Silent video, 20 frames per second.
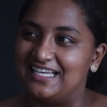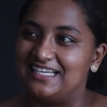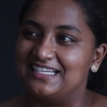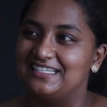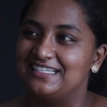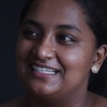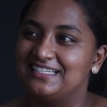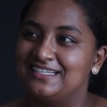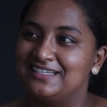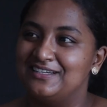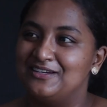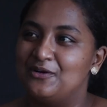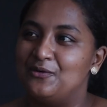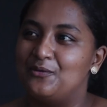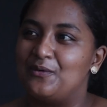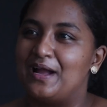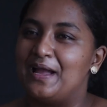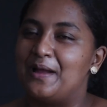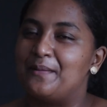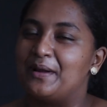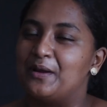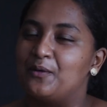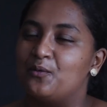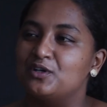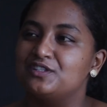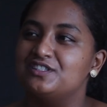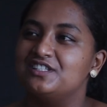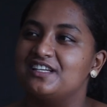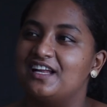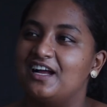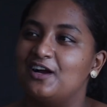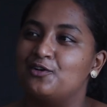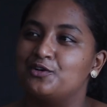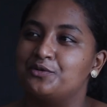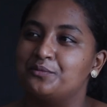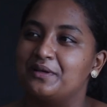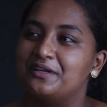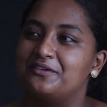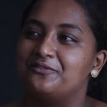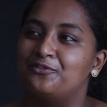Yeah, yeah. Why am I watching her
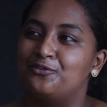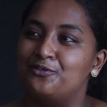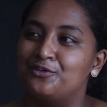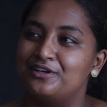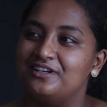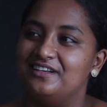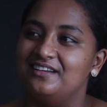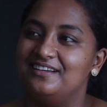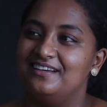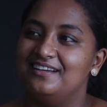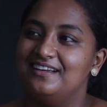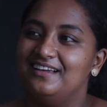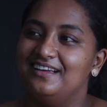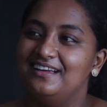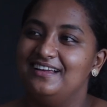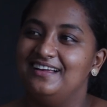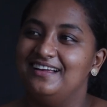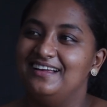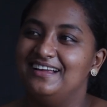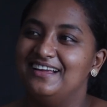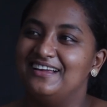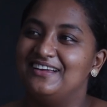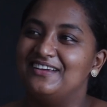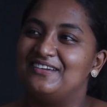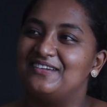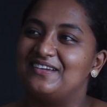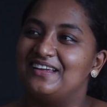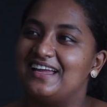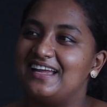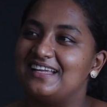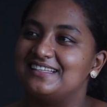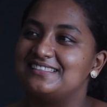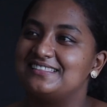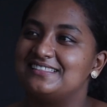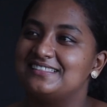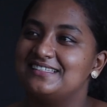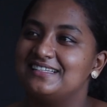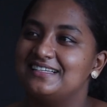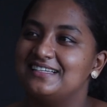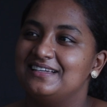on my phone? You get?
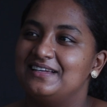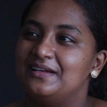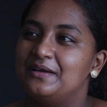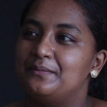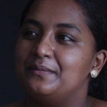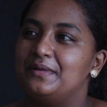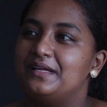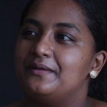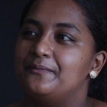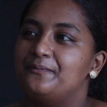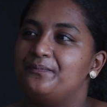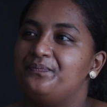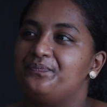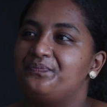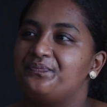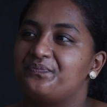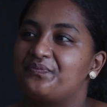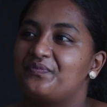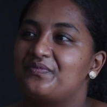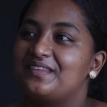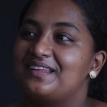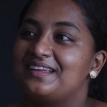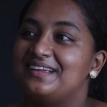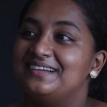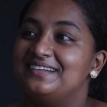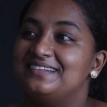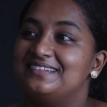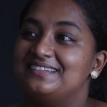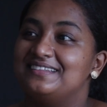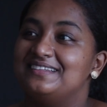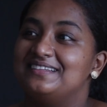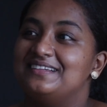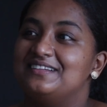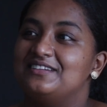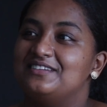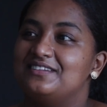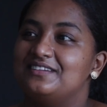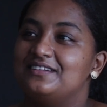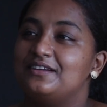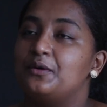But phones are also big now.
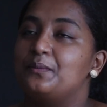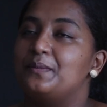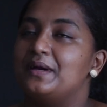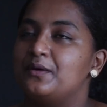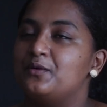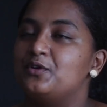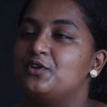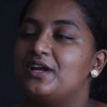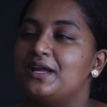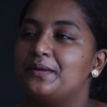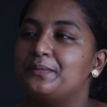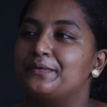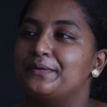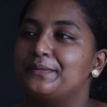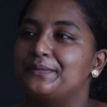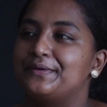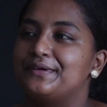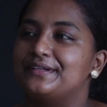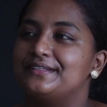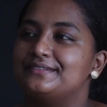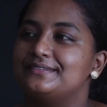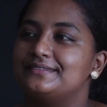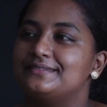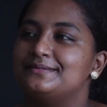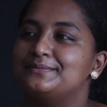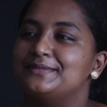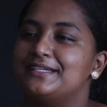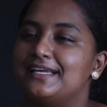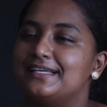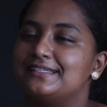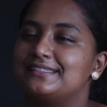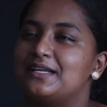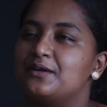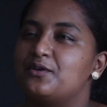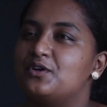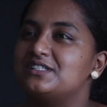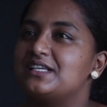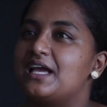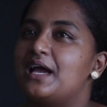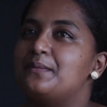No, but we get my point. Yeah,
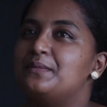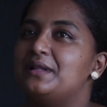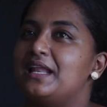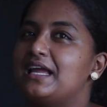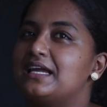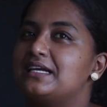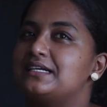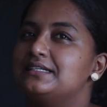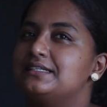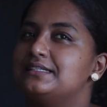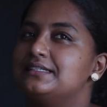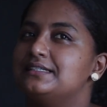because I'm like,